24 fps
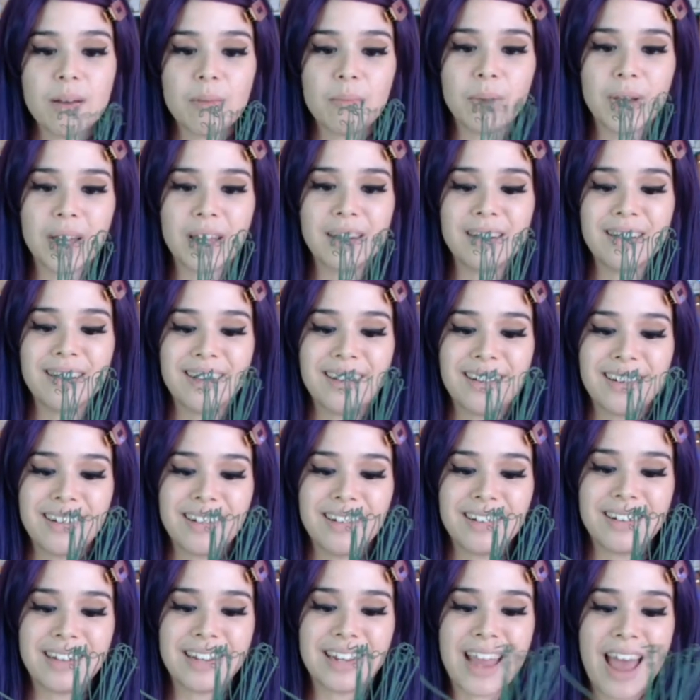But
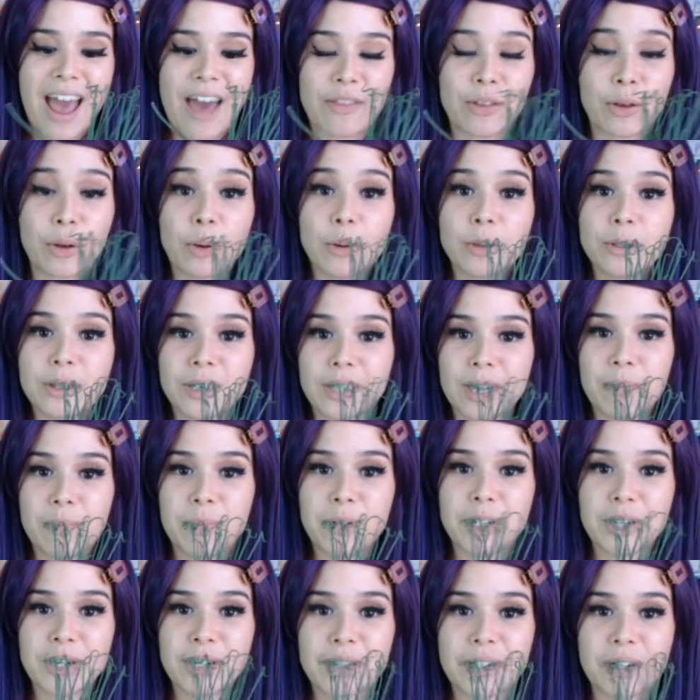yeah, the colder
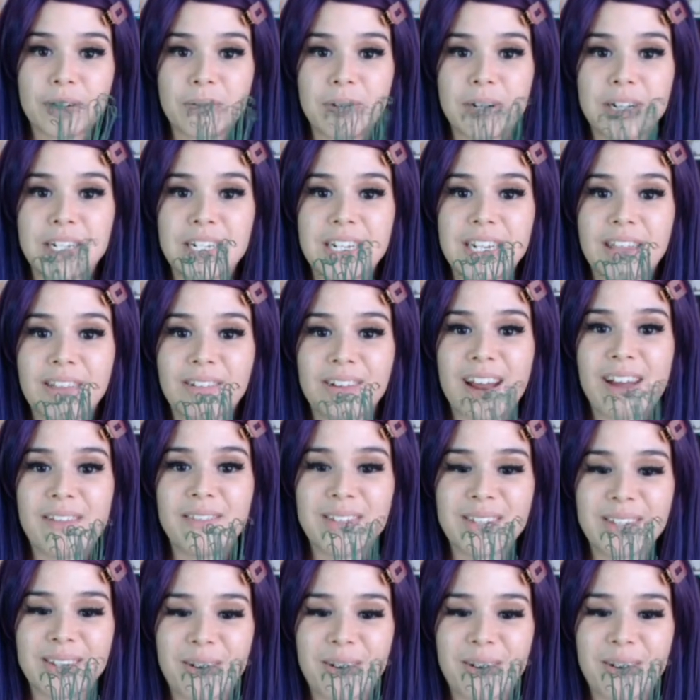temperatures are when she thrives,